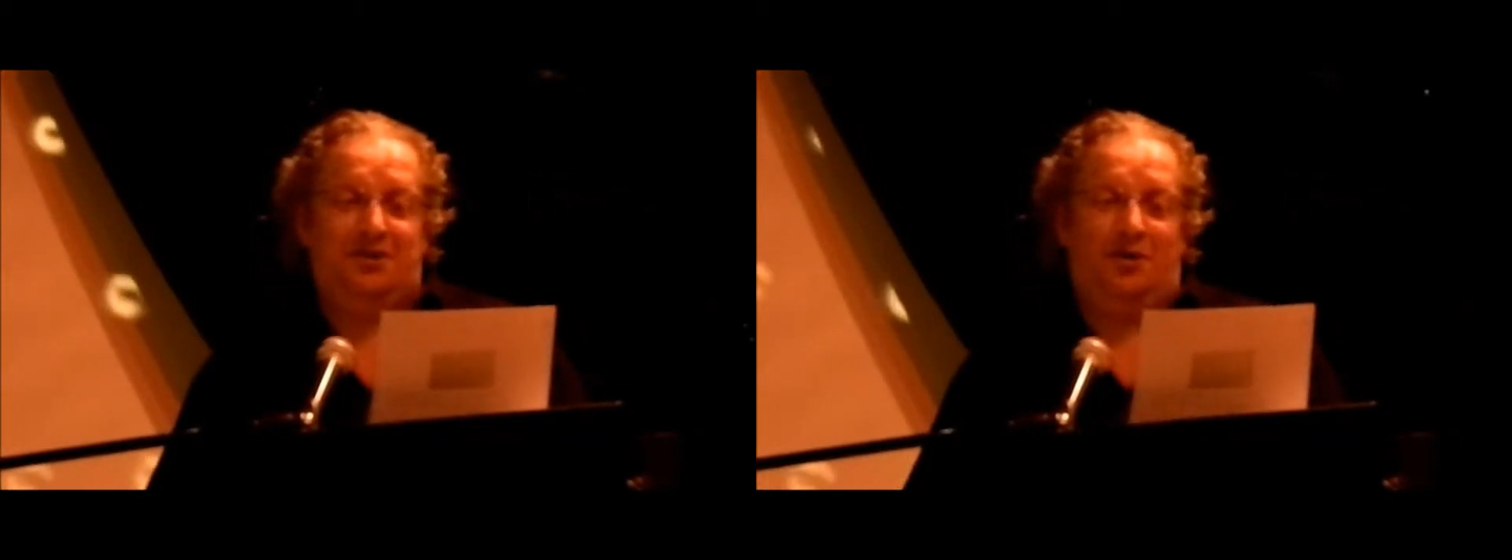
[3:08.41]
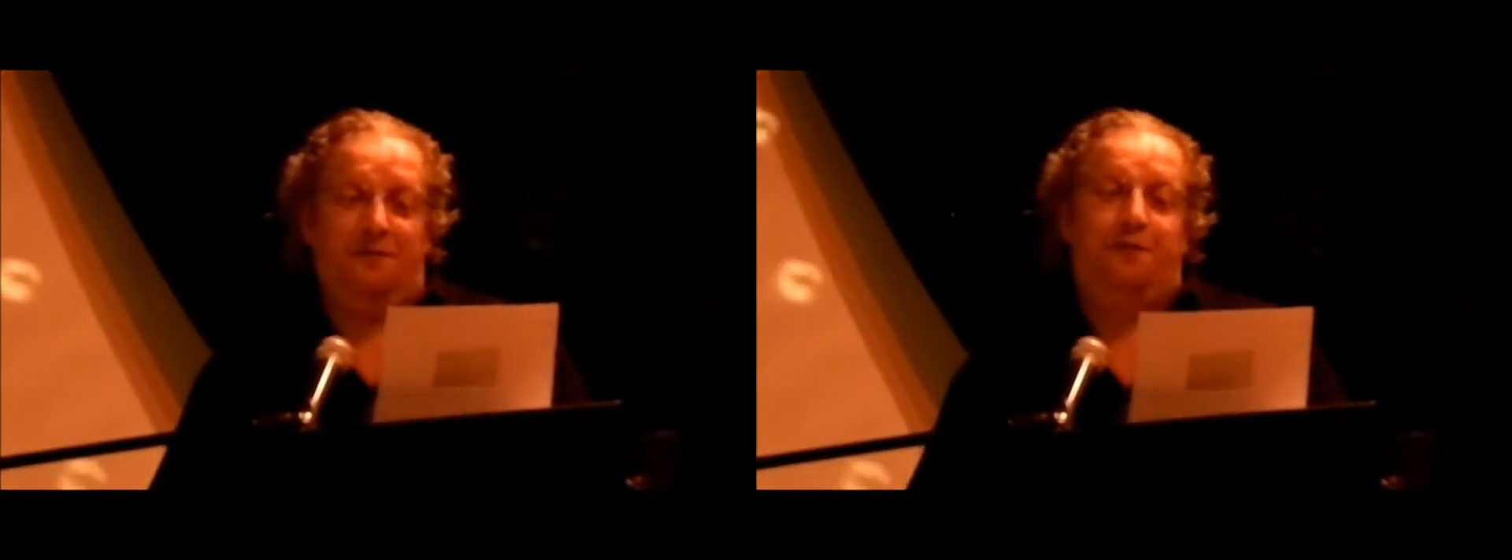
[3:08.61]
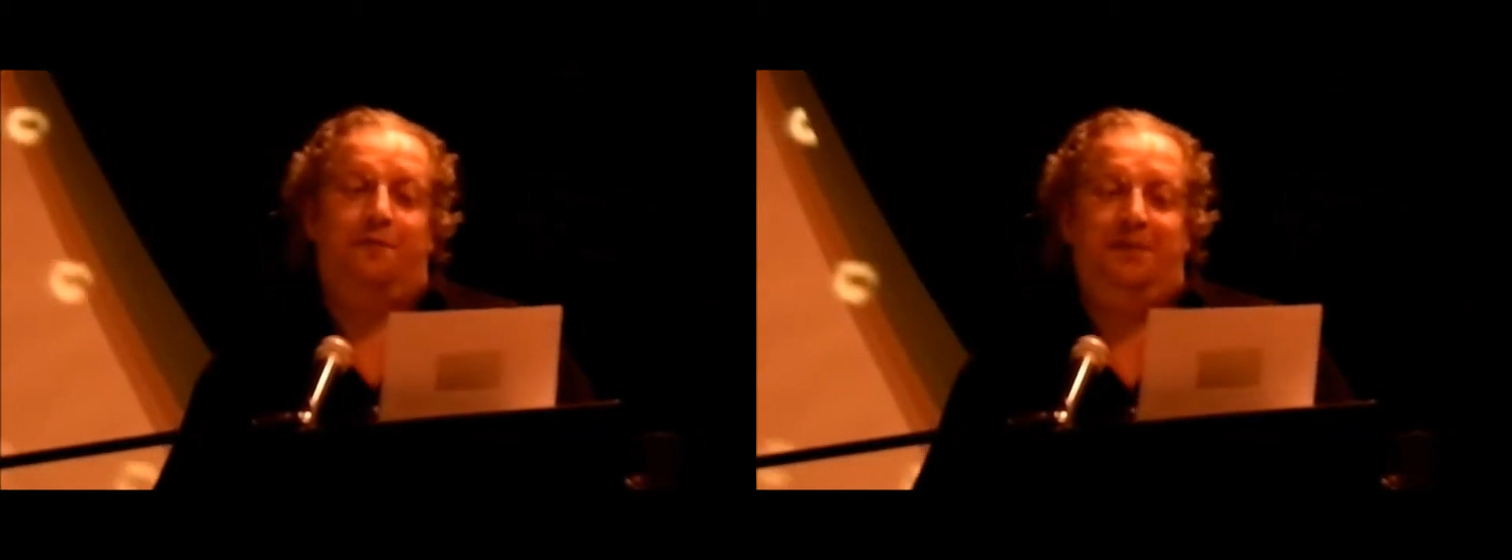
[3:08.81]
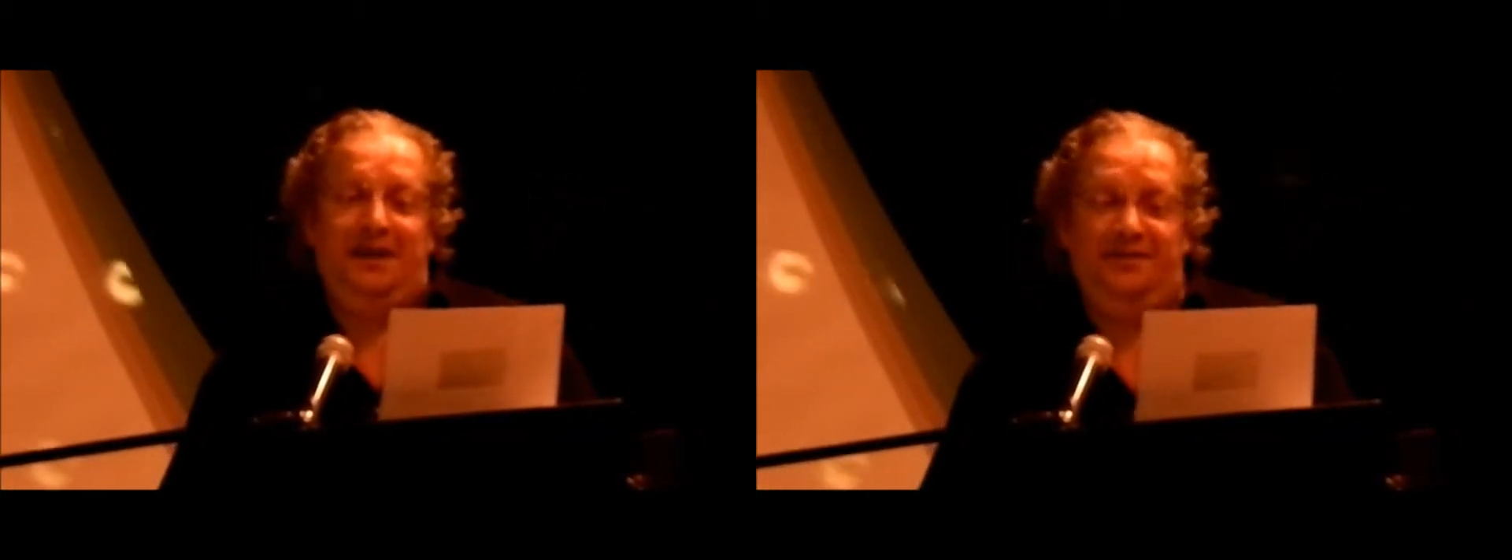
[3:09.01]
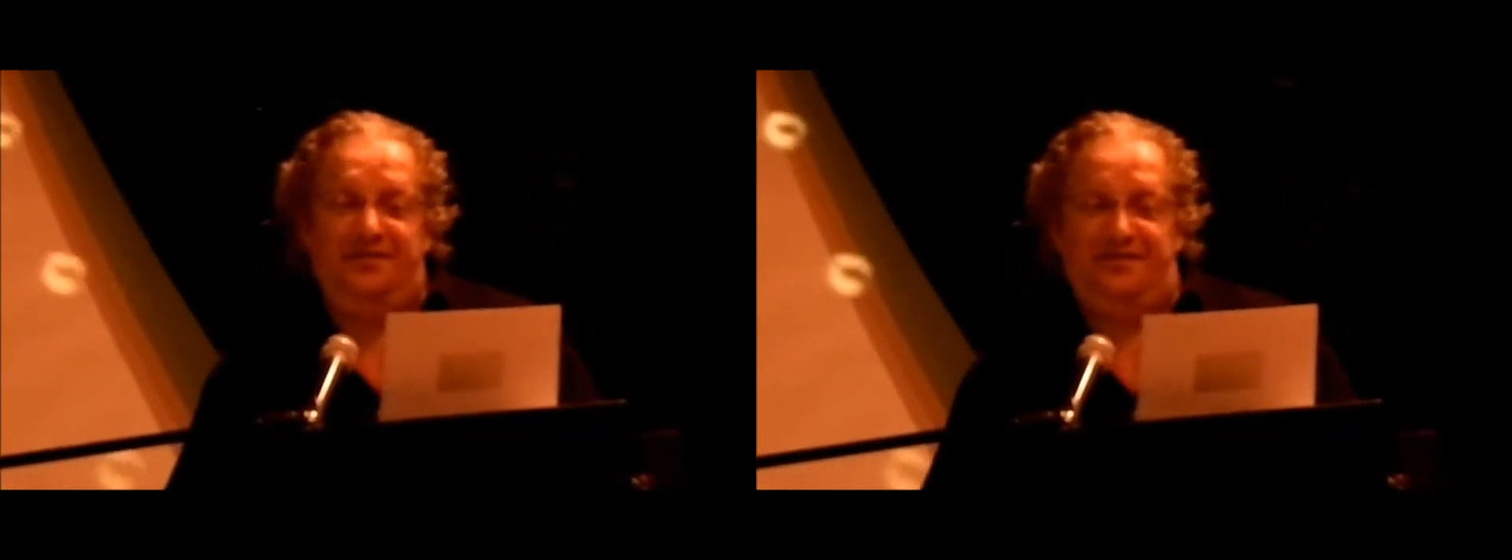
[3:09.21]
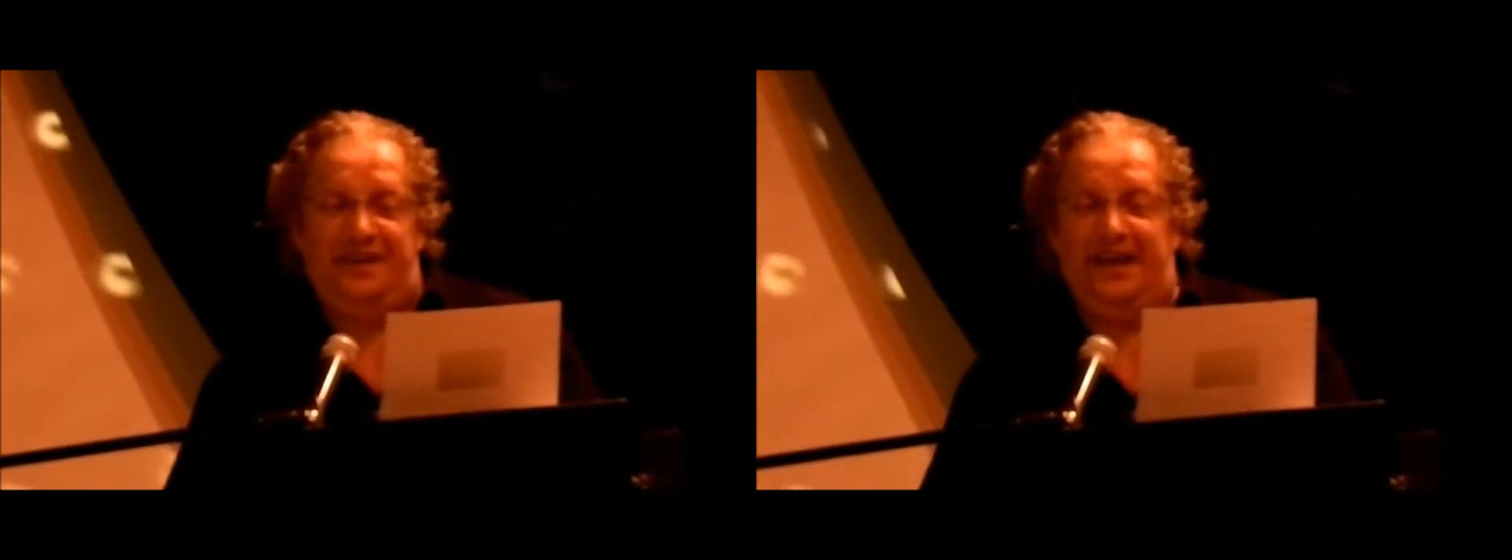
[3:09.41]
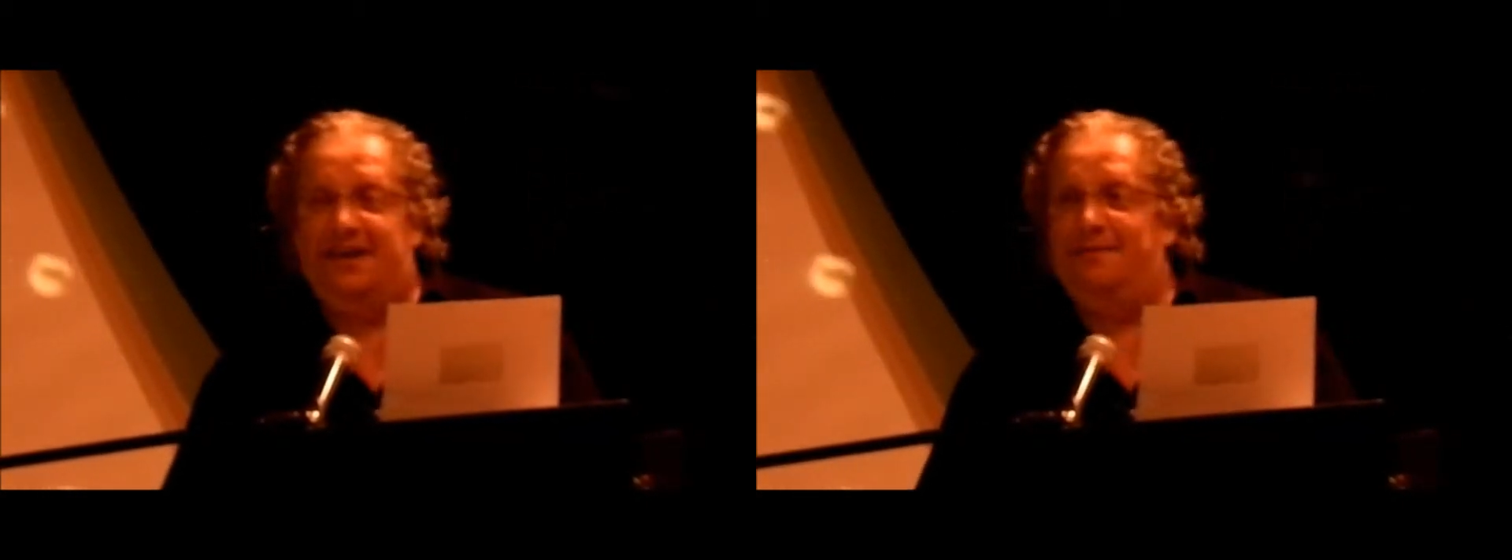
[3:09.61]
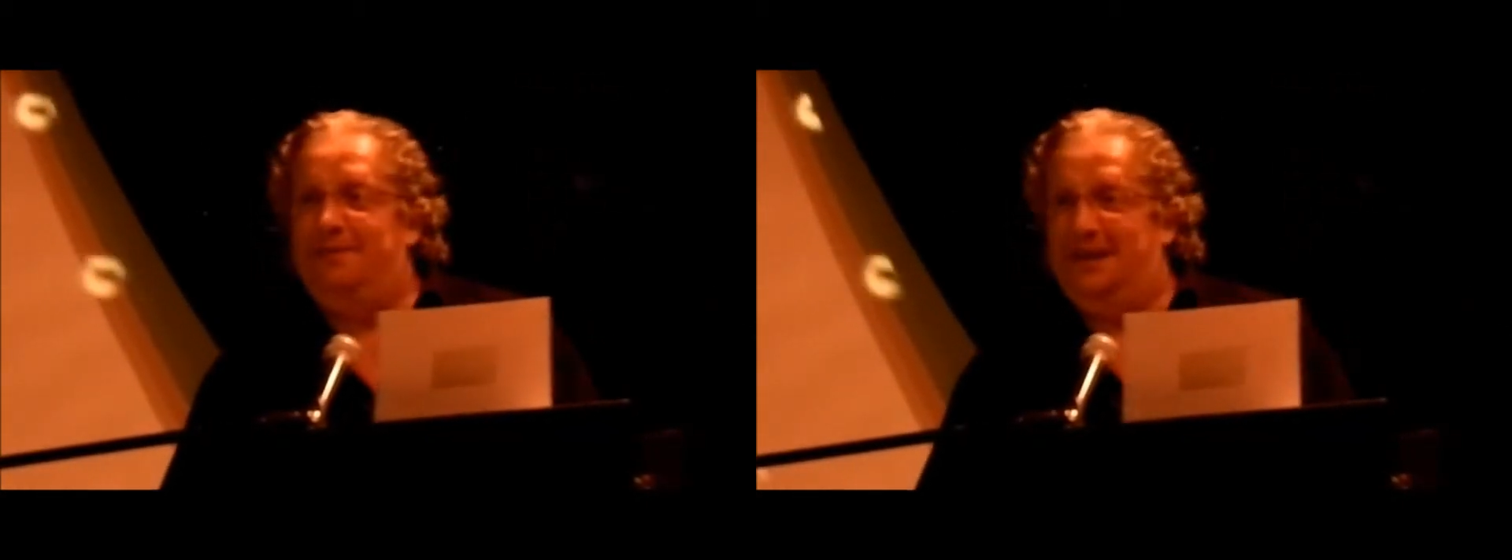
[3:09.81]
called For Pete's Sake,
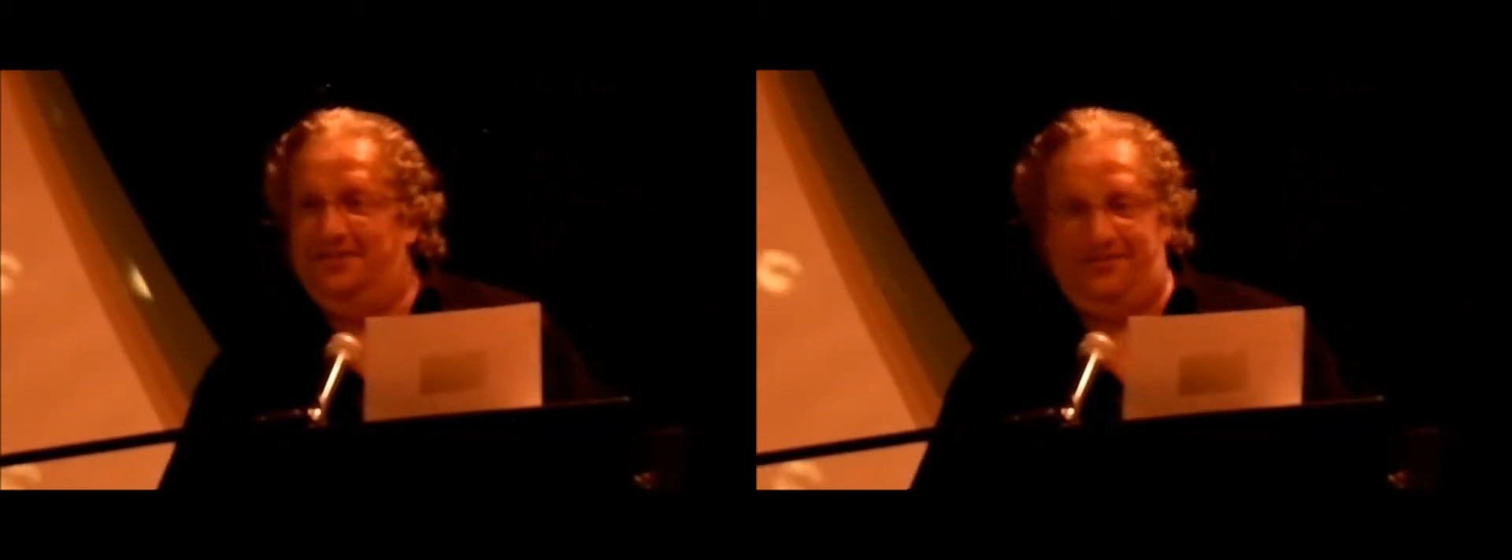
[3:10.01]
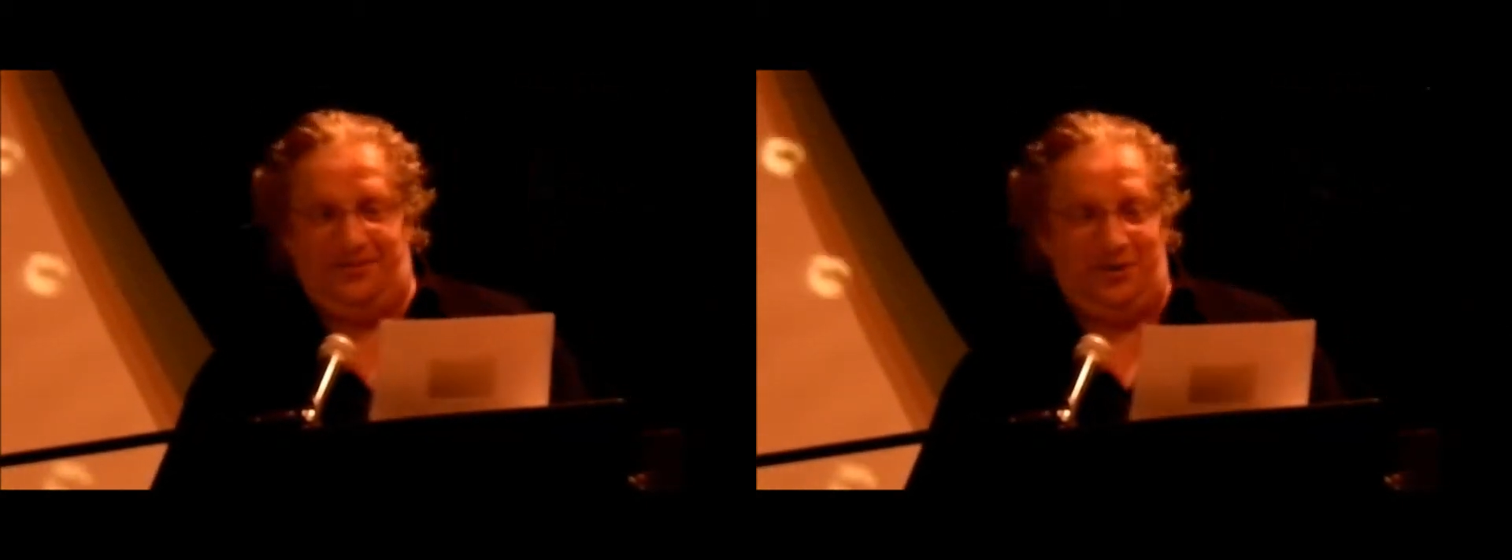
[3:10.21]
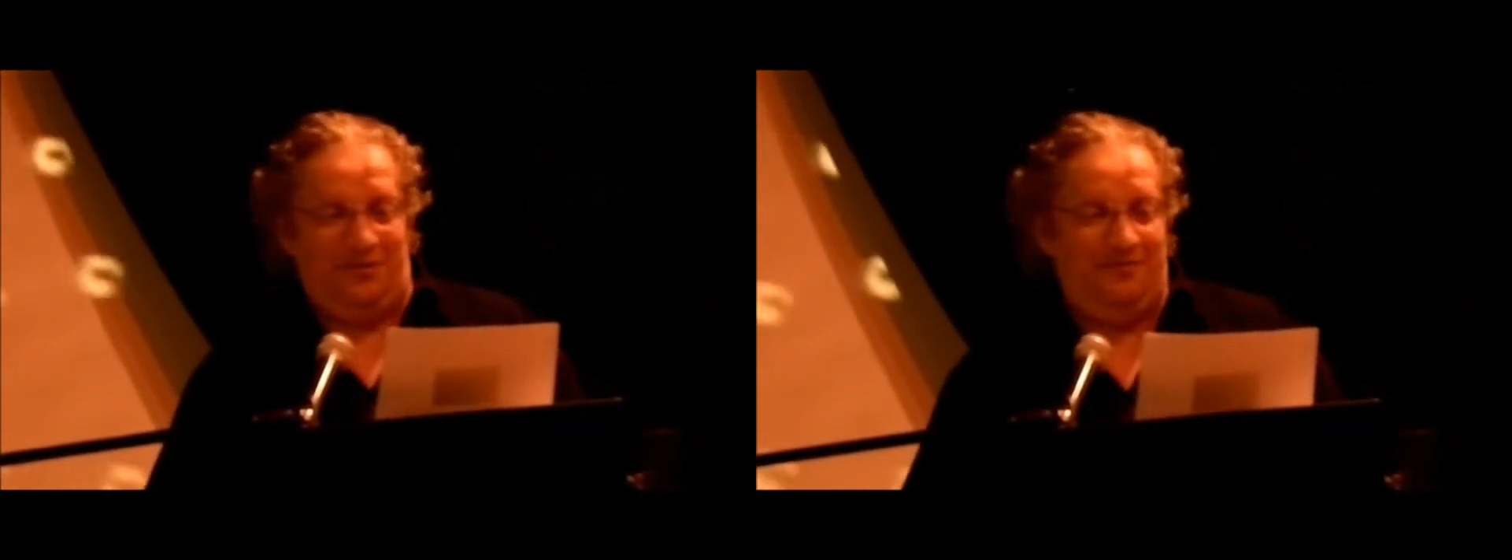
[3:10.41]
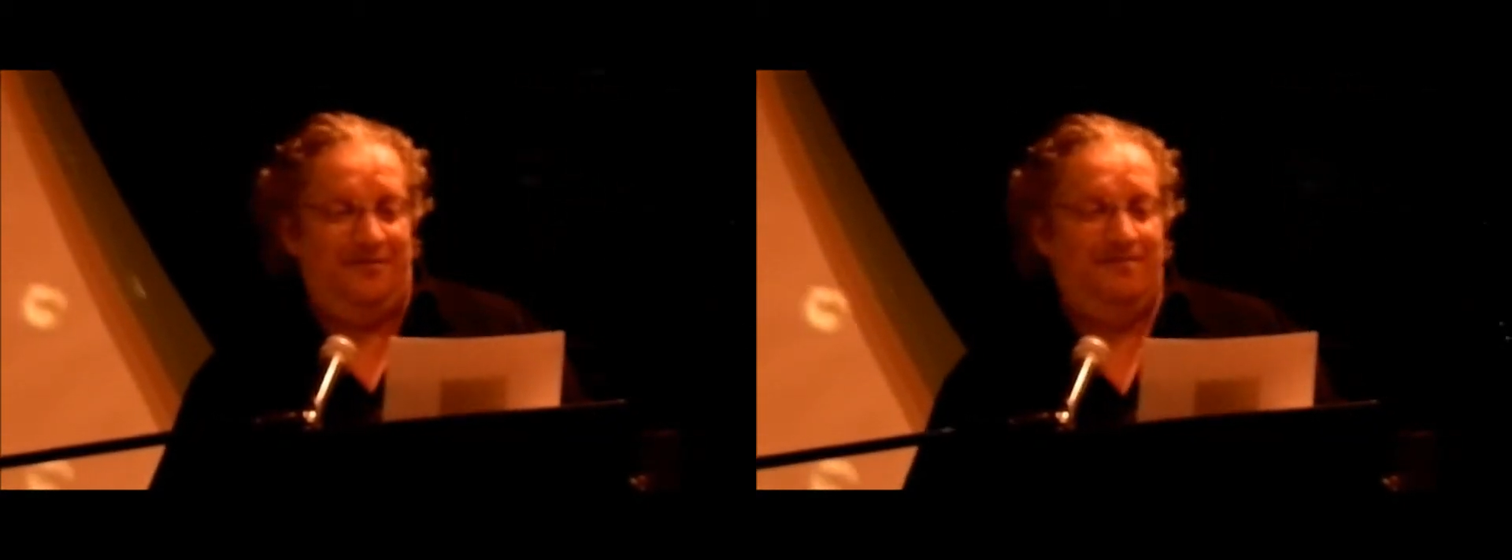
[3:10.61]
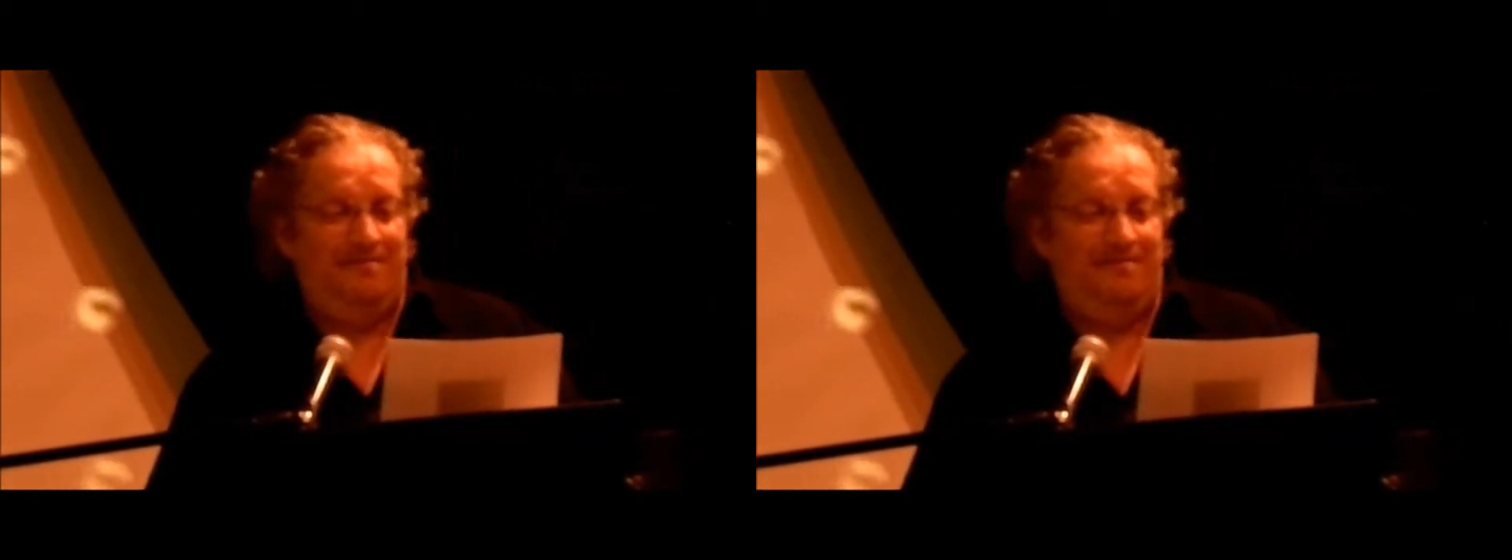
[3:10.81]
Pete Stove,